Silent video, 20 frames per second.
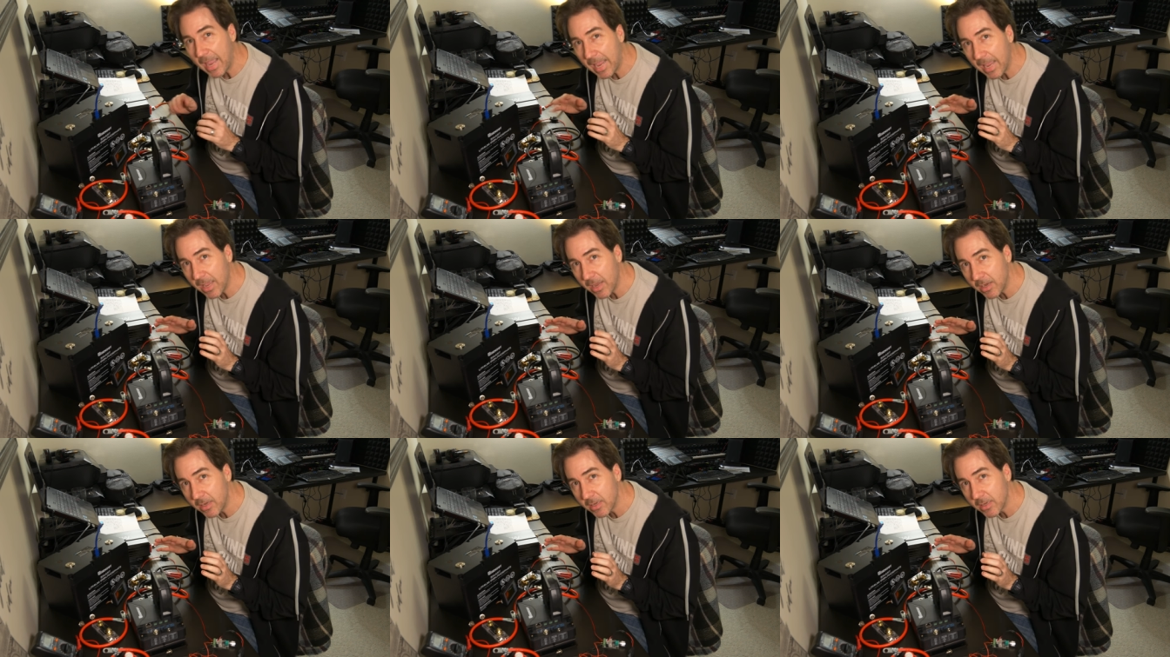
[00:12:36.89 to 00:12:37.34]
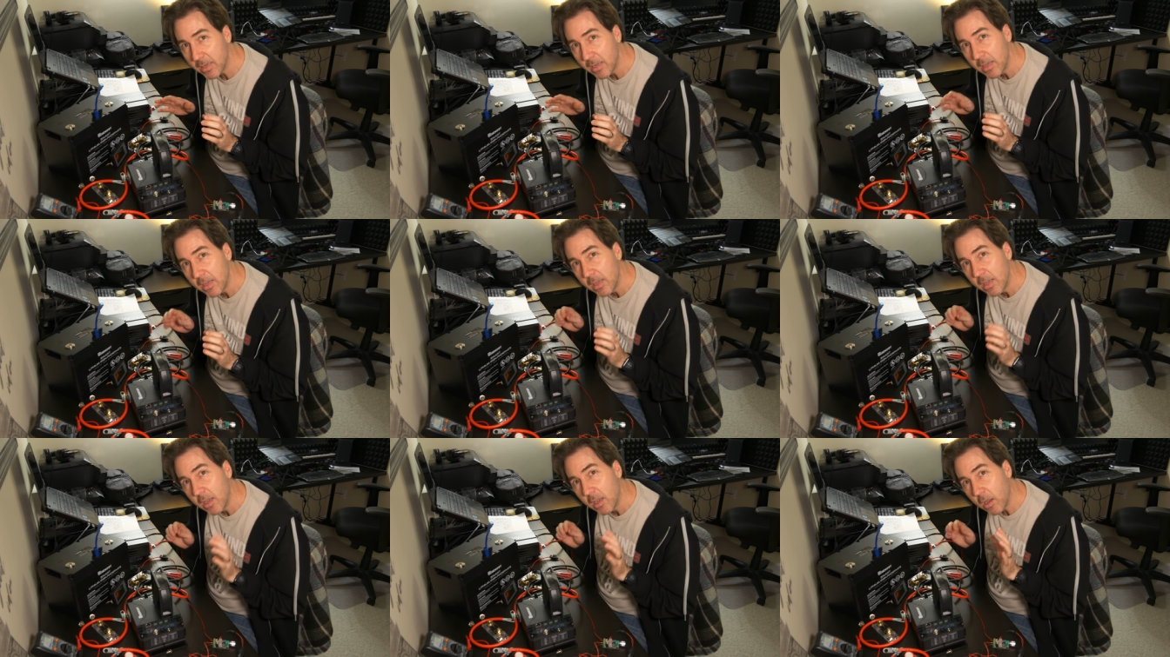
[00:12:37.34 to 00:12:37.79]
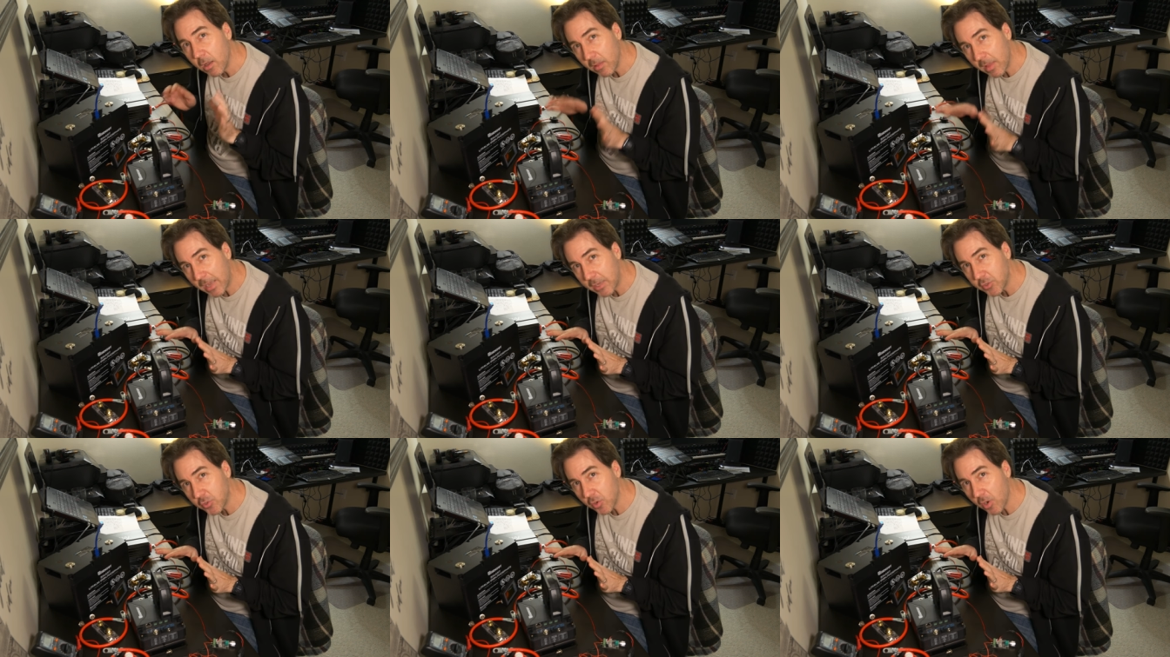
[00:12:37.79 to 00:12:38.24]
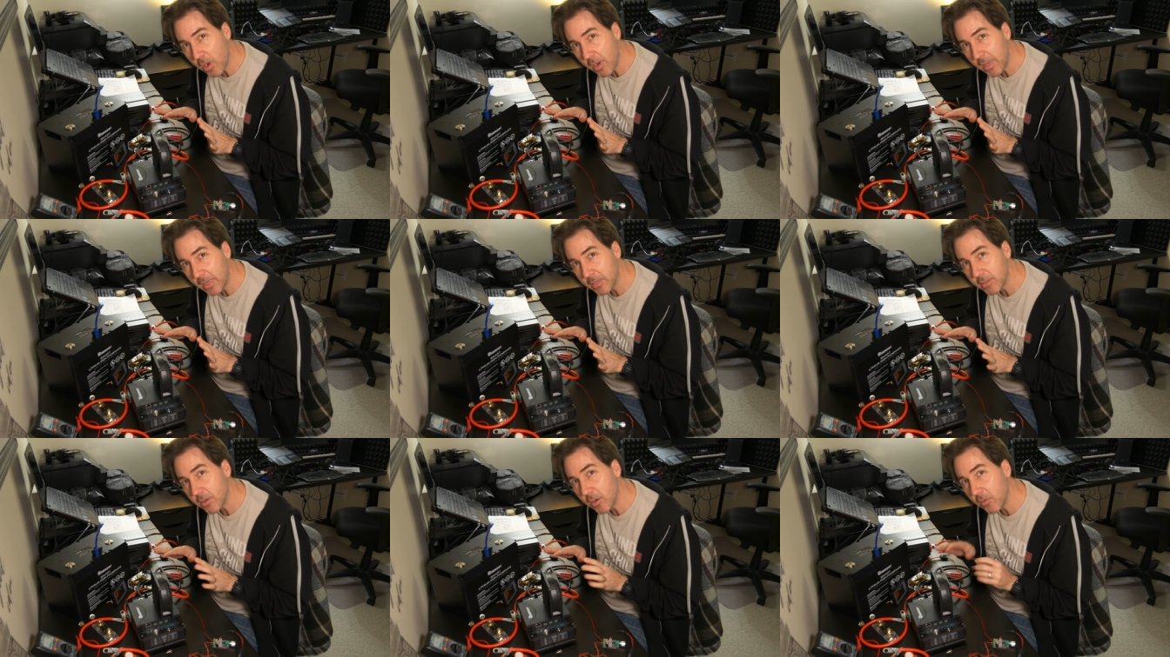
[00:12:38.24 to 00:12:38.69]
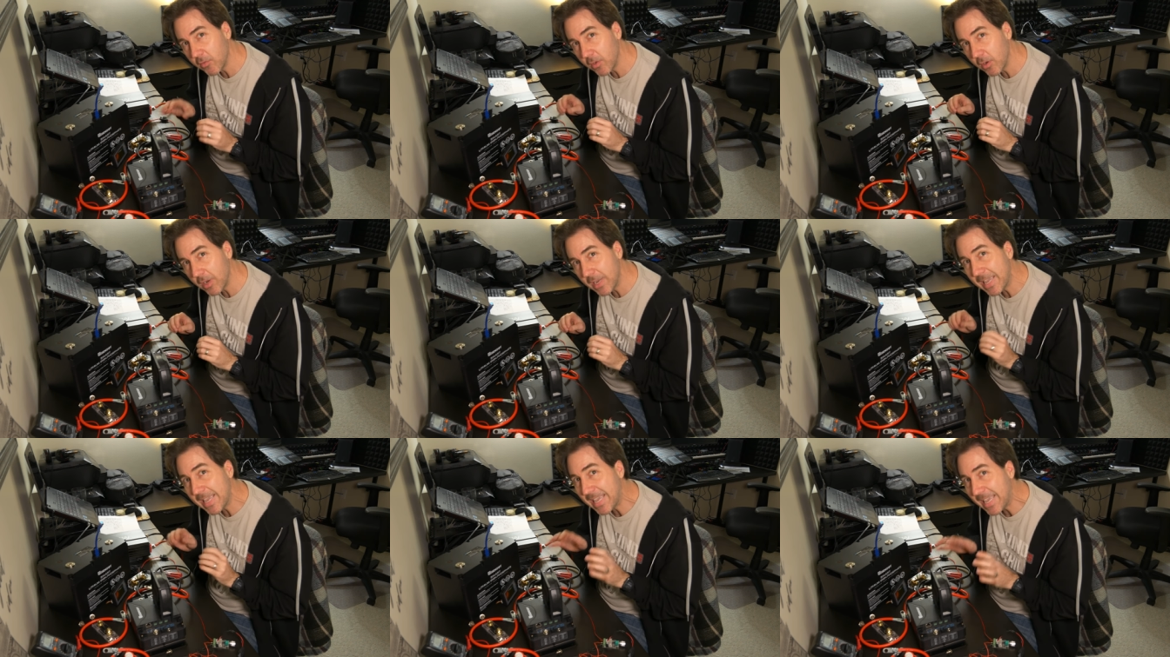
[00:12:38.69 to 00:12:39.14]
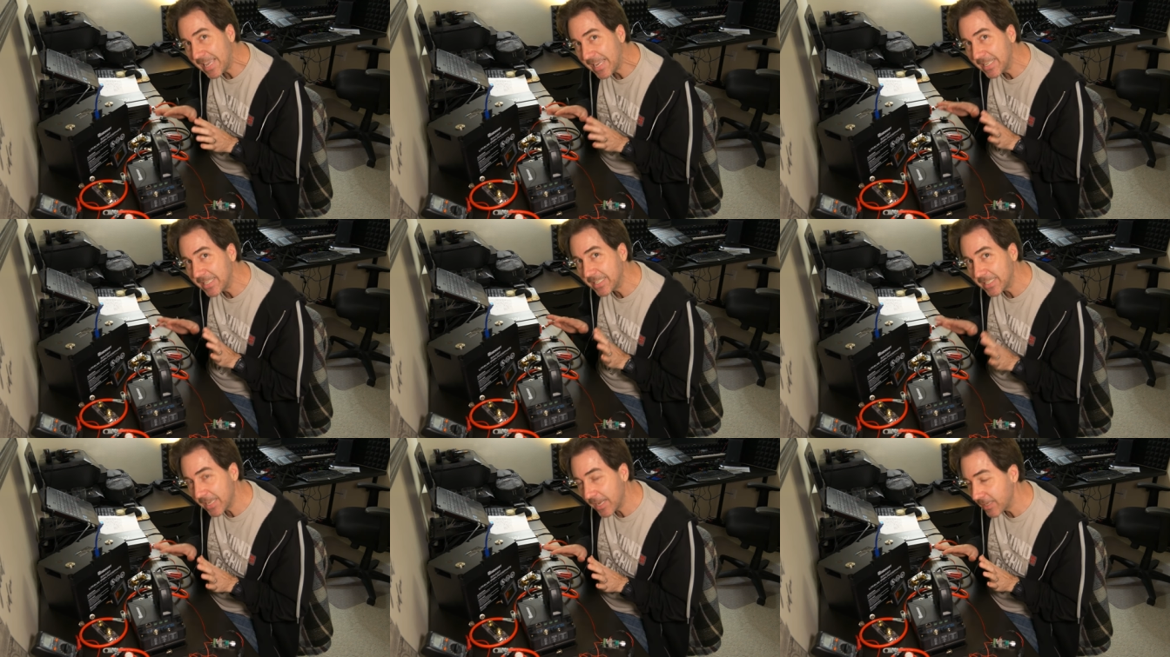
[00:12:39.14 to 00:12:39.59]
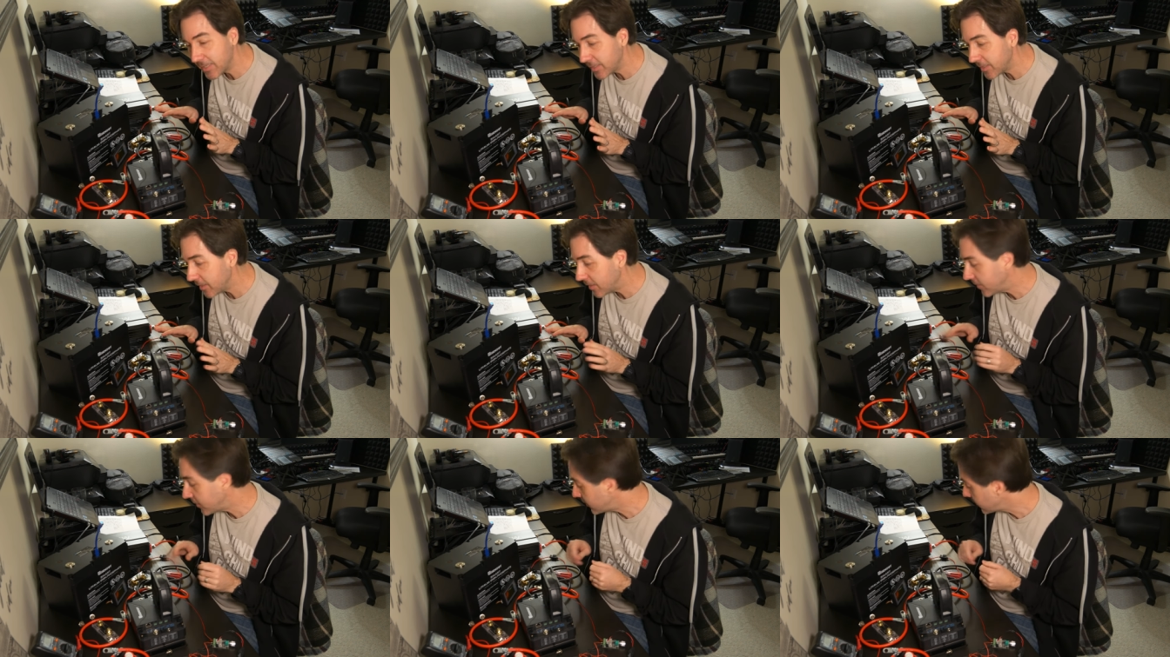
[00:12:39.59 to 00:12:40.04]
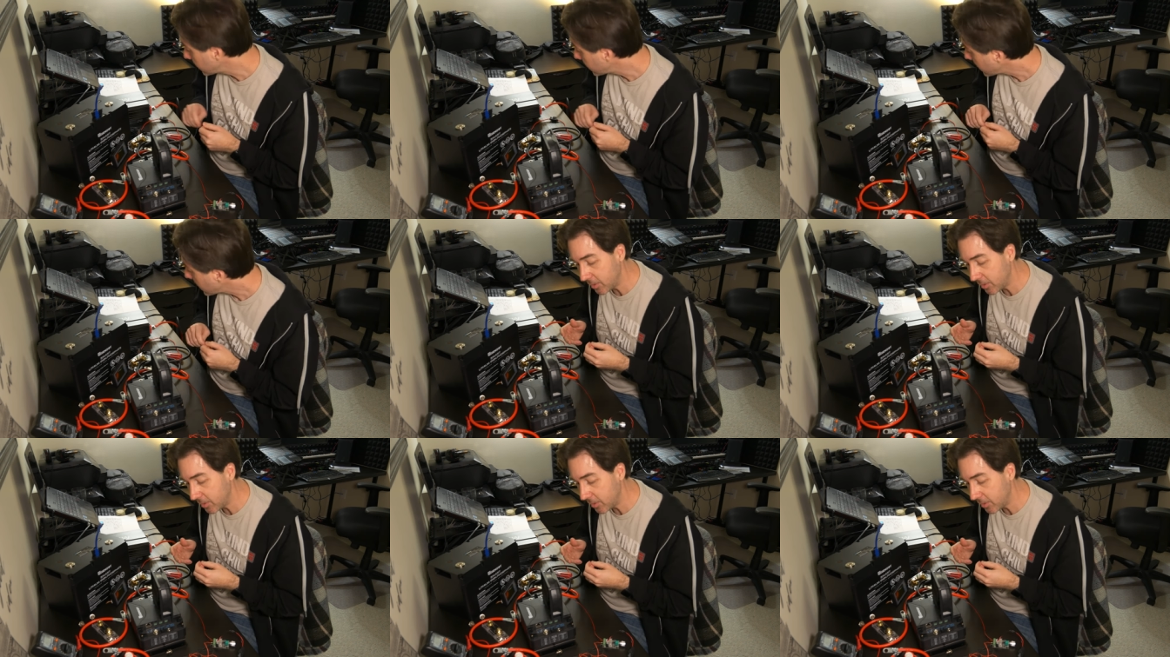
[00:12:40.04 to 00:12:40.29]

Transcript: and electronics are very heat sensitive.